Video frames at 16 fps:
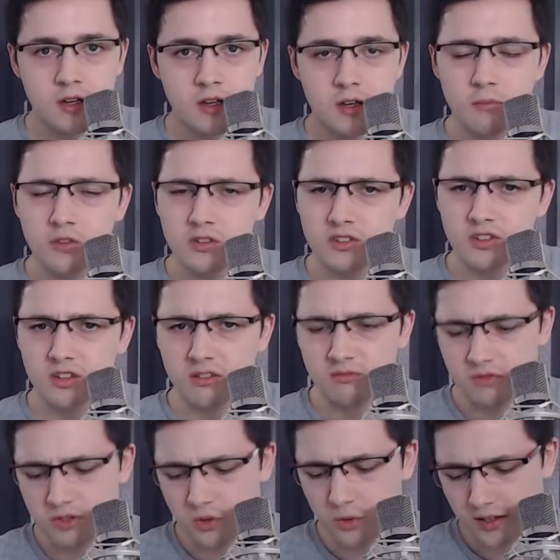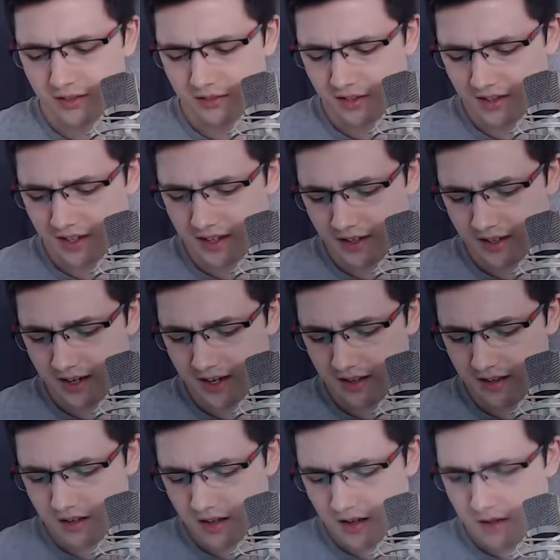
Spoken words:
I'm not going to go into that again,